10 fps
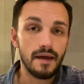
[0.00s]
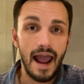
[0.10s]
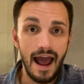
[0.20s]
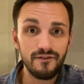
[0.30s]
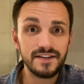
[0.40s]

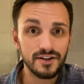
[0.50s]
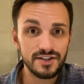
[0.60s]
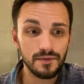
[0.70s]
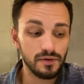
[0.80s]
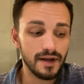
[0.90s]
have
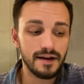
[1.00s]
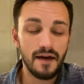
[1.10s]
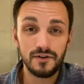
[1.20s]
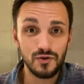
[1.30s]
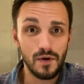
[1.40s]
discipline
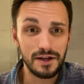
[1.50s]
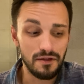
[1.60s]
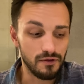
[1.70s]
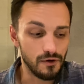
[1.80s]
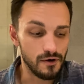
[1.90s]
on the
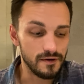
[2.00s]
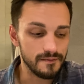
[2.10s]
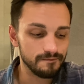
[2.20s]
23rd.